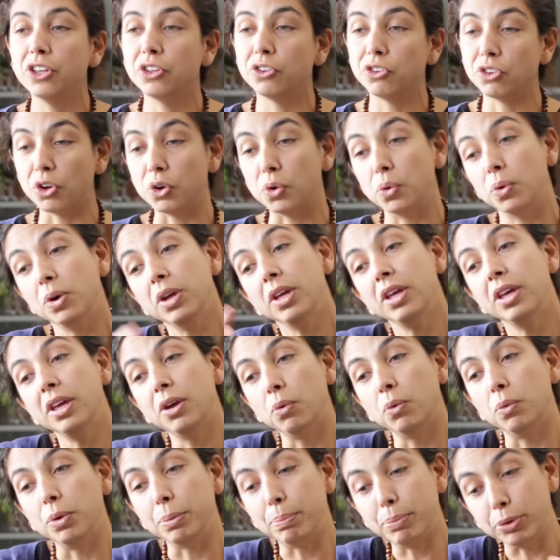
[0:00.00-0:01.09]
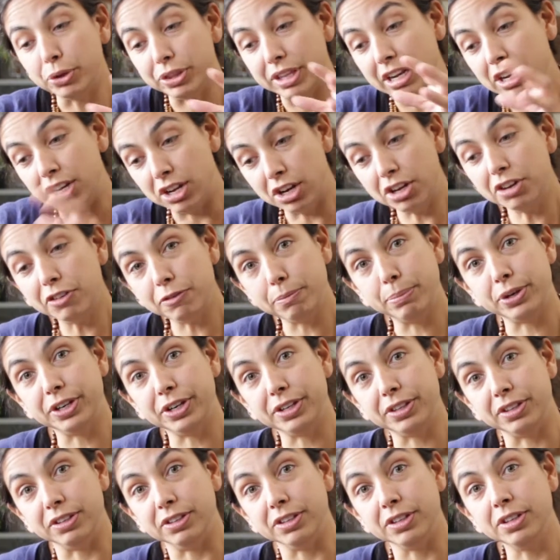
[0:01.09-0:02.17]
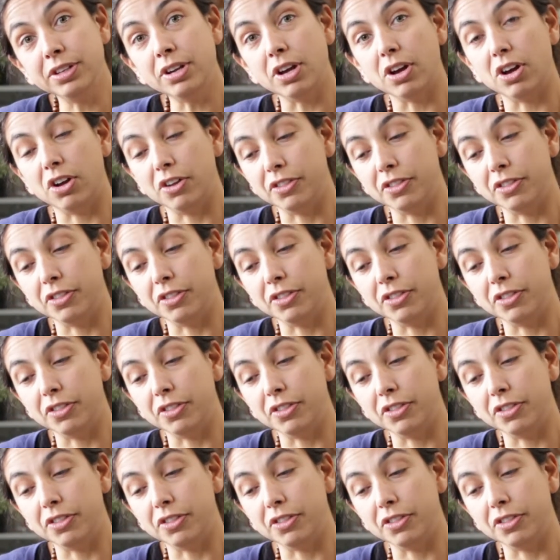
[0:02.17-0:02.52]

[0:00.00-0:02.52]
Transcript: So we put a lot of burden